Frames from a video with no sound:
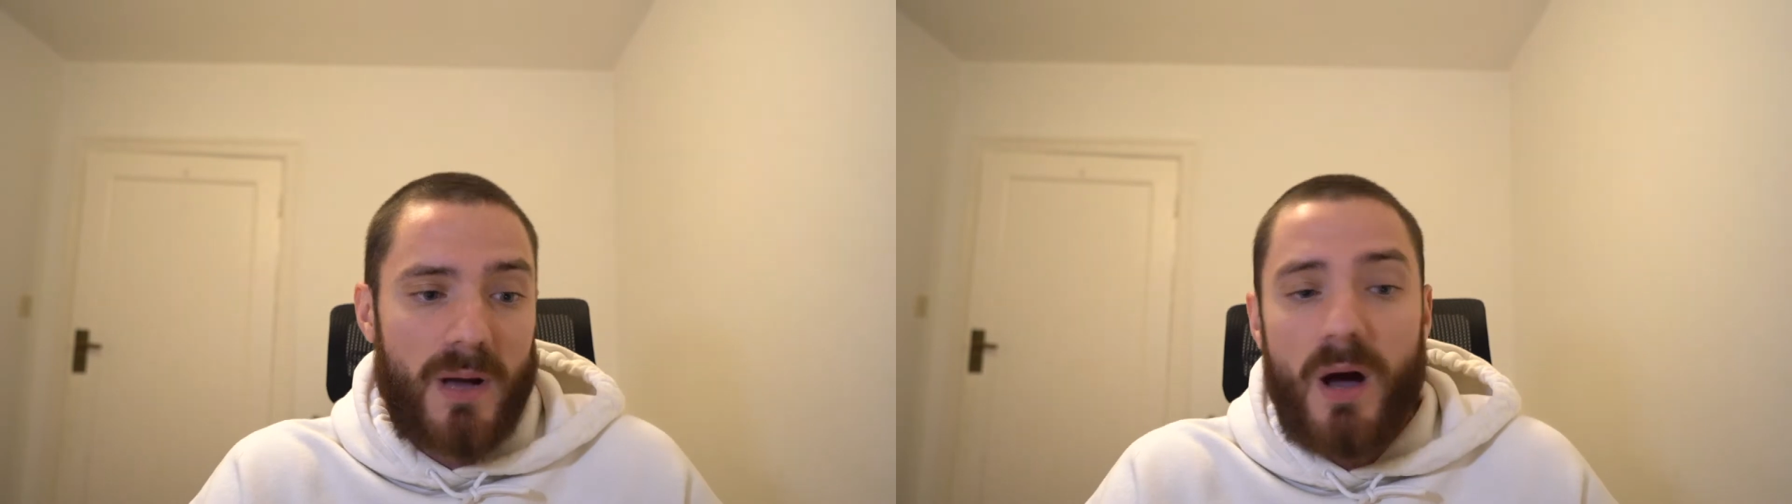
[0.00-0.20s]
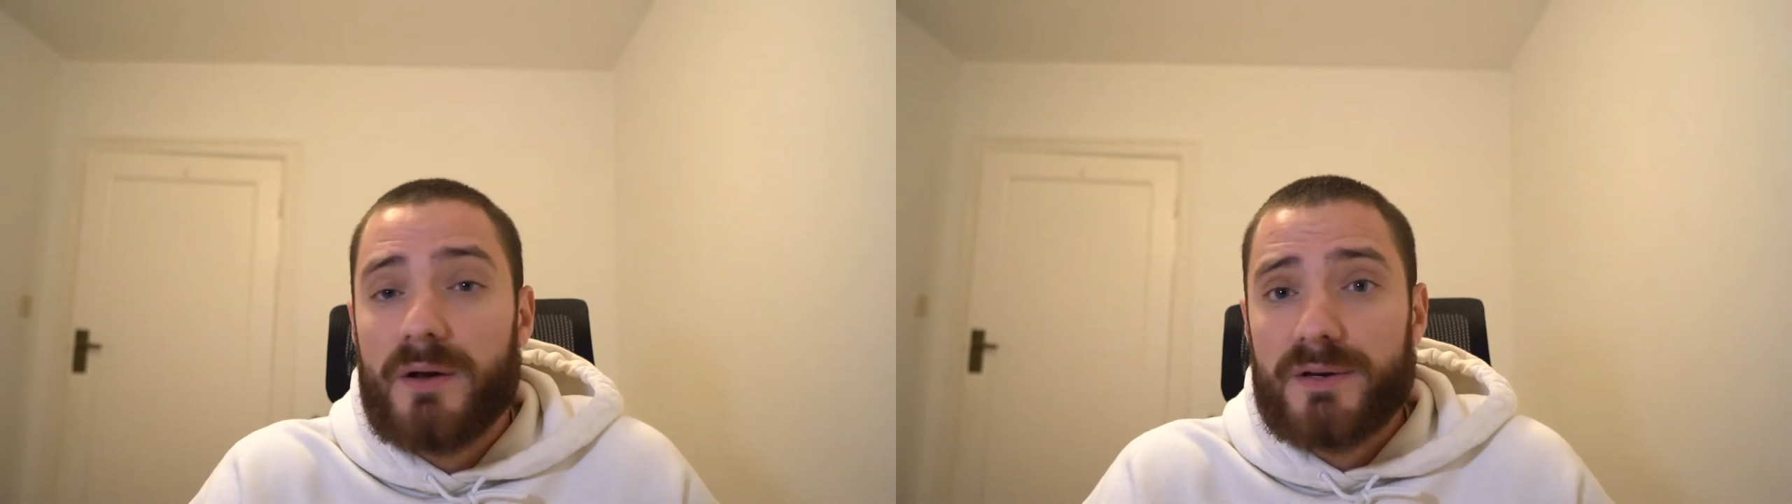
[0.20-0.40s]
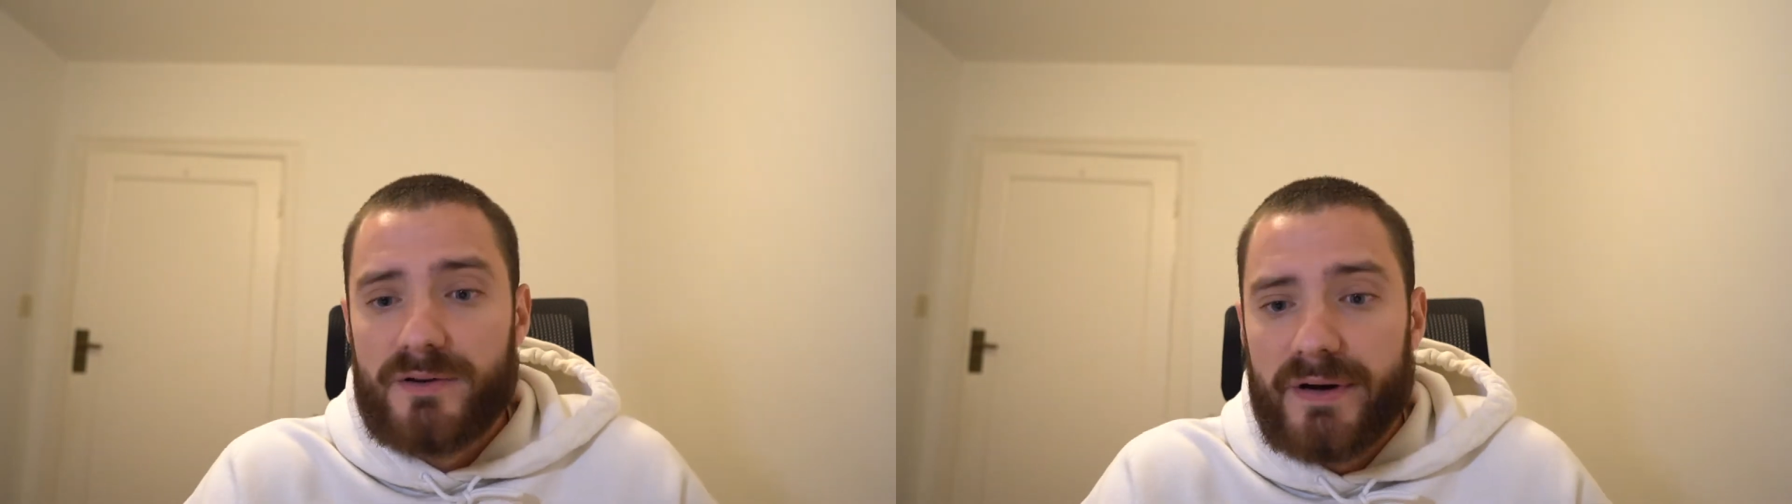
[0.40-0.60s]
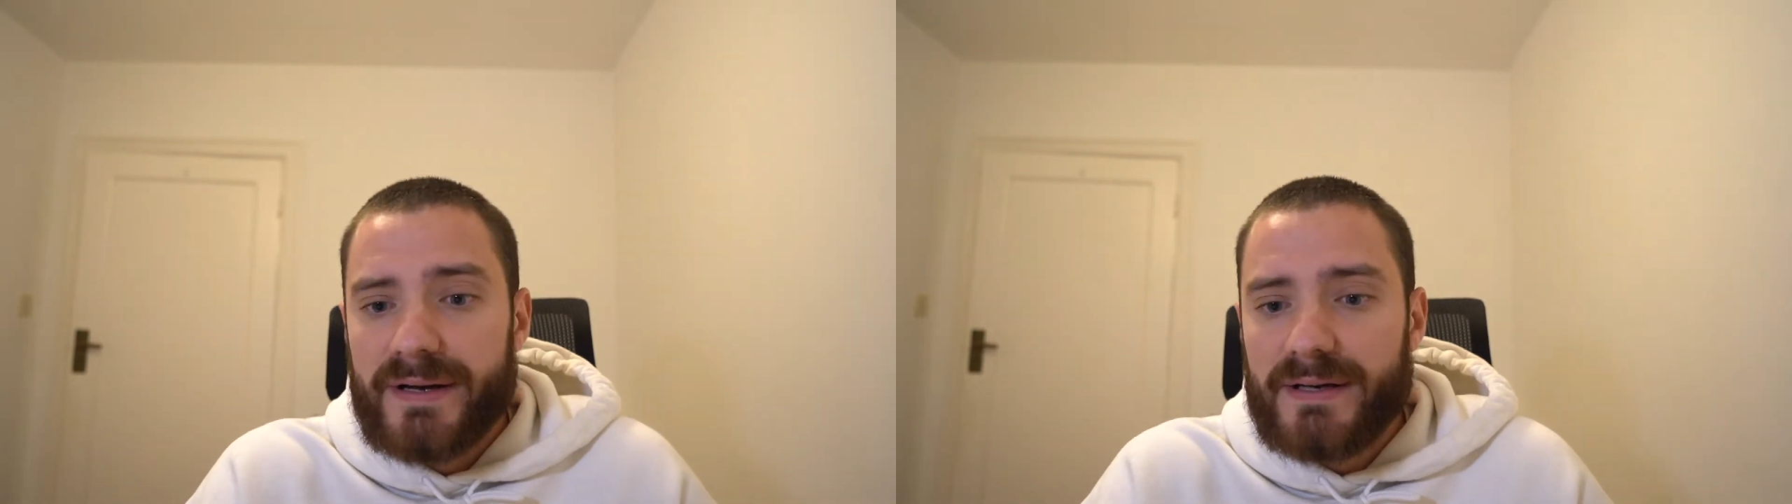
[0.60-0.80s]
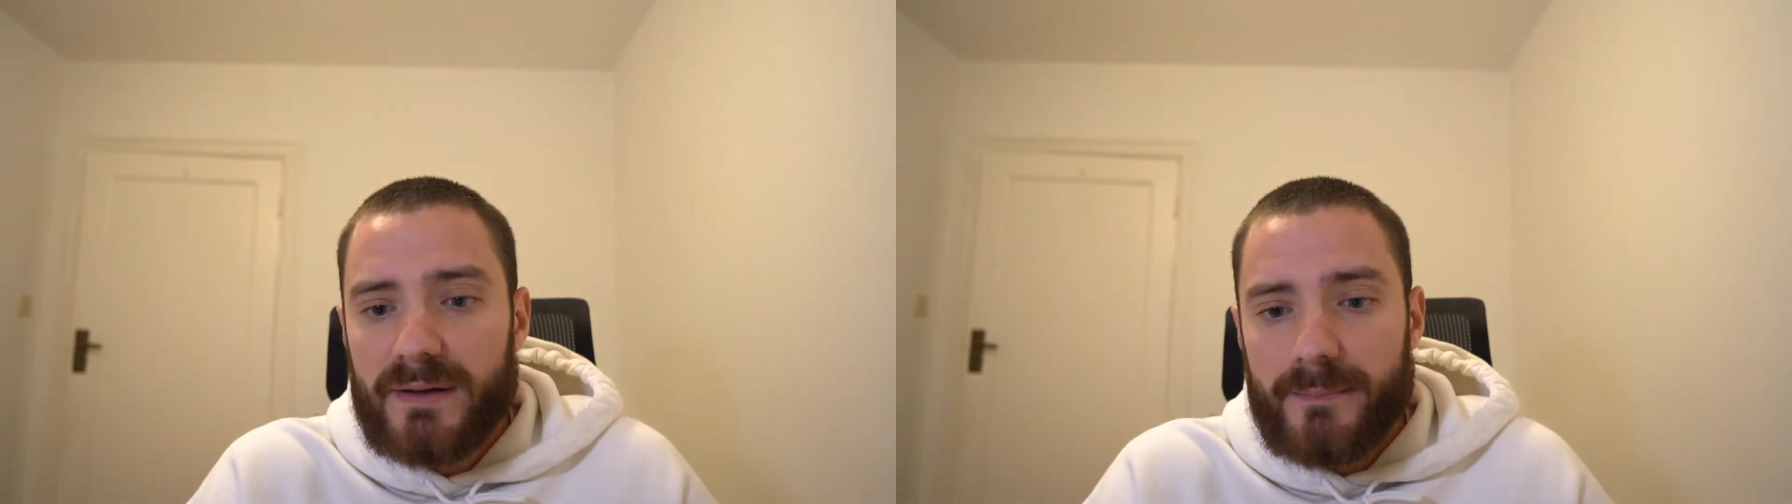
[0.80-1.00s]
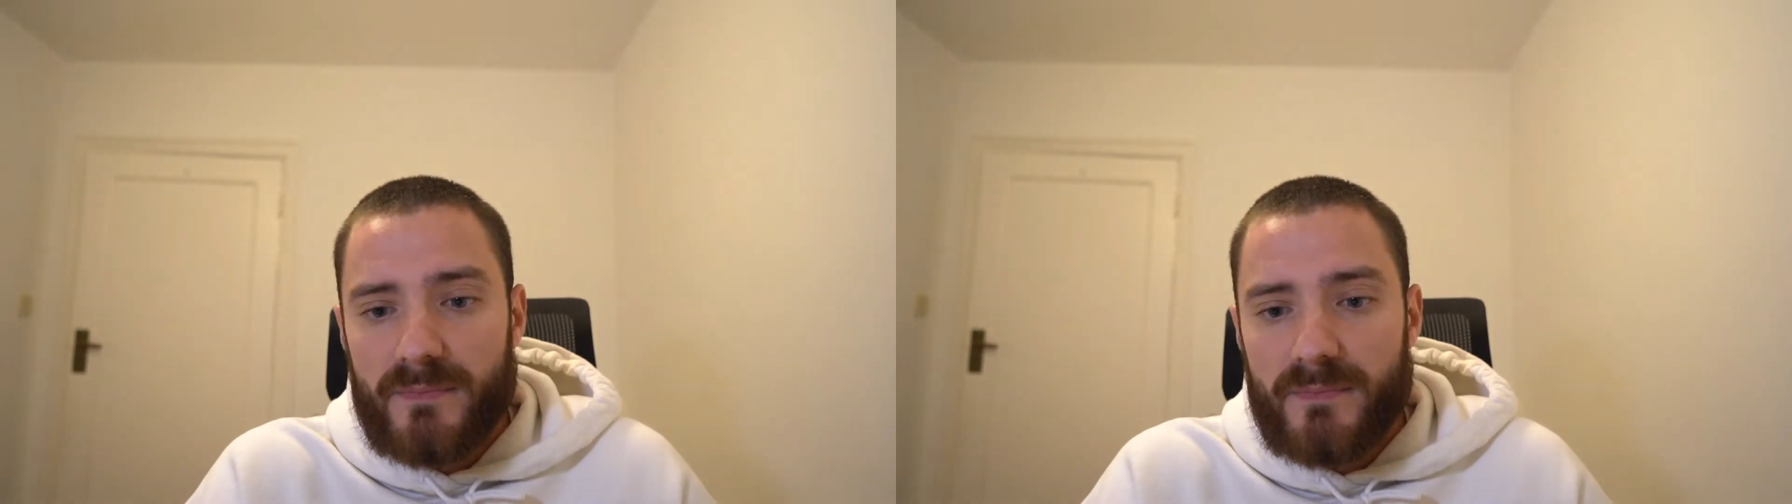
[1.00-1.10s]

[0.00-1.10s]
undergrade?